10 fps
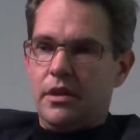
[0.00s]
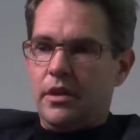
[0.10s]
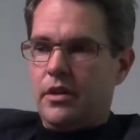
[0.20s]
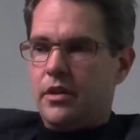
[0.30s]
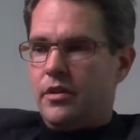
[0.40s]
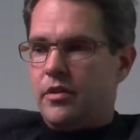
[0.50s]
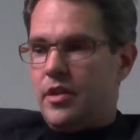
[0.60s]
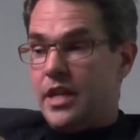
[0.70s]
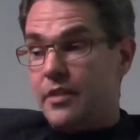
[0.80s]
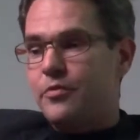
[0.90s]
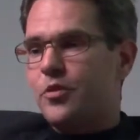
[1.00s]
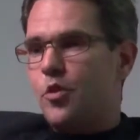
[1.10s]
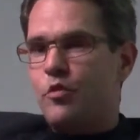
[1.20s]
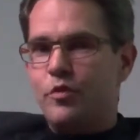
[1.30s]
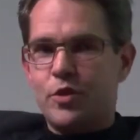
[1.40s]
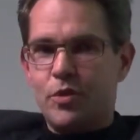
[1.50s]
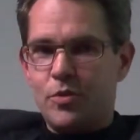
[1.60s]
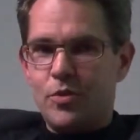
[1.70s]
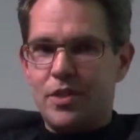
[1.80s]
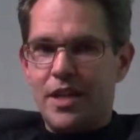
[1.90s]
uh, leftover, so
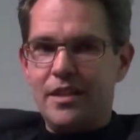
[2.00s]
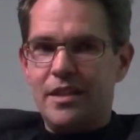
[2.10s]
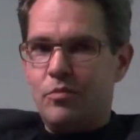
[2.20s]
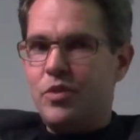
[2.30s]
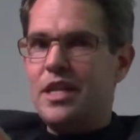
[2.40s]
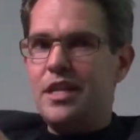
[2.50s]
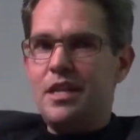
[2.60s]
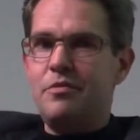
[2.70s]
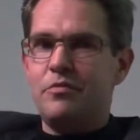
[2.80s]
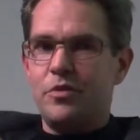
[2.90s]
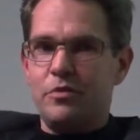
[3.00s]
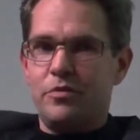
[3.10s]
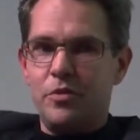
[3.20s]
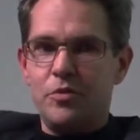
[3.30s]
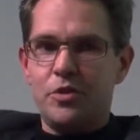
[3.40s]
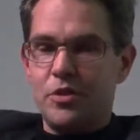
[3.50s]
to say, that we leave for the future.